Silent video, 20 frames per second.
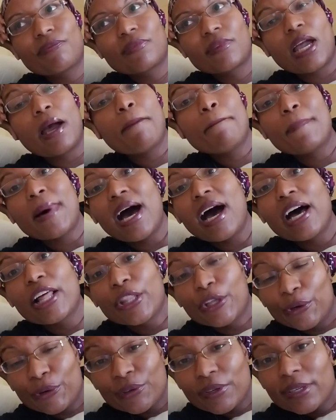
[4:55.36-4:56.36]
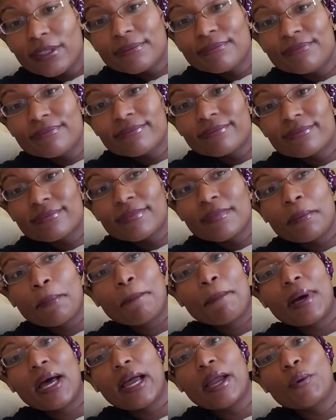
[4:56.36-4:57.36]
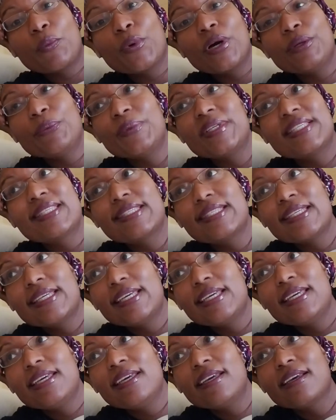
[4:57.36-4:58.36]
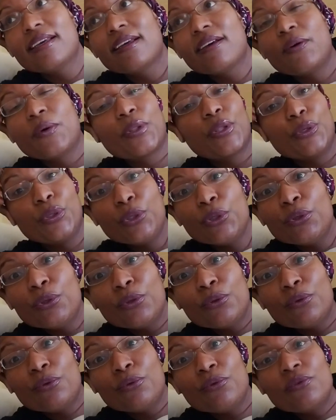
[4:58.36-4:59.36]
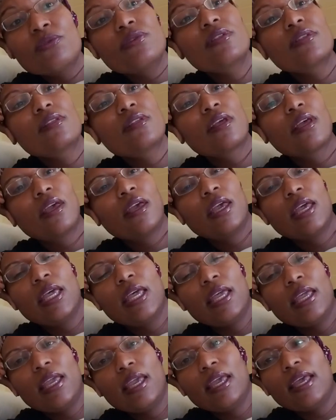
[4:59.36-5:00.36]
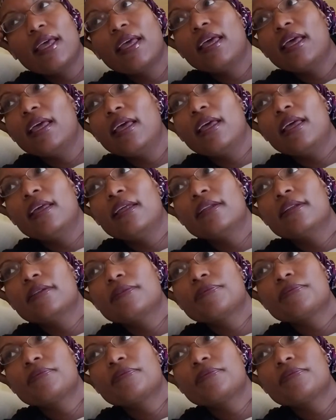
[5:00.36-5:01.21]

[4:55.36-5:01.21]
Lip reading: unbothered by what we see on the news and and